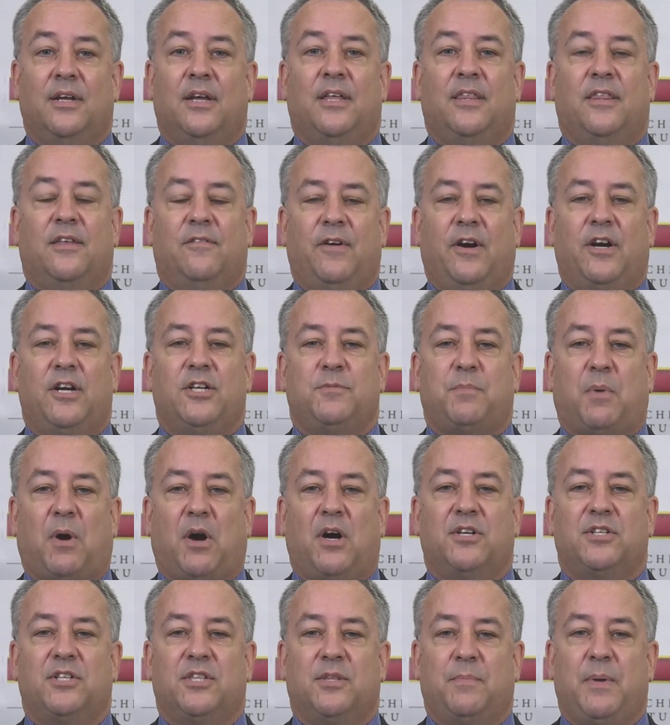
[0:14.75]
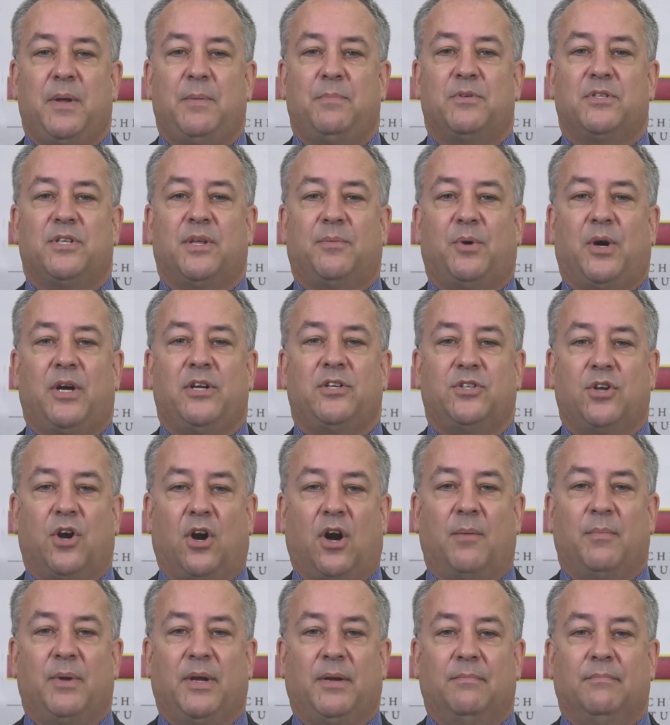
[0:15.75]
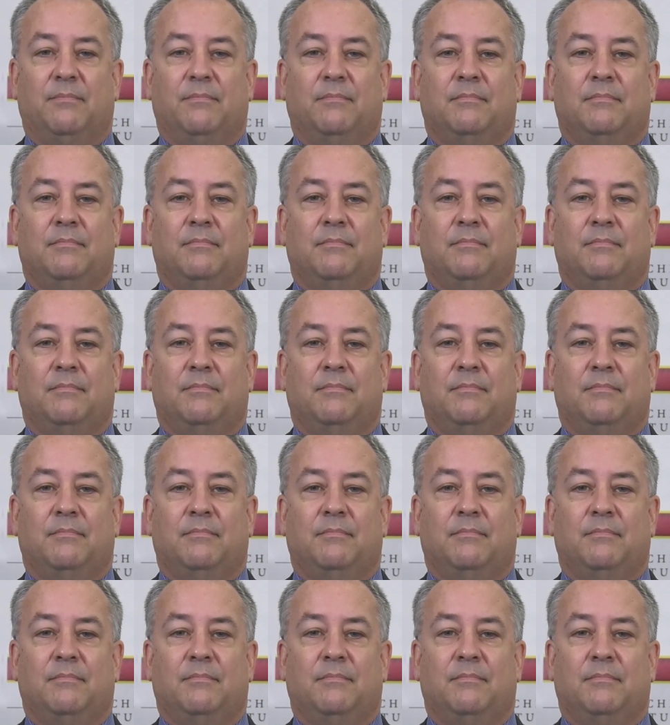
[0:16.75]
the various parts of the People's Liberation Army,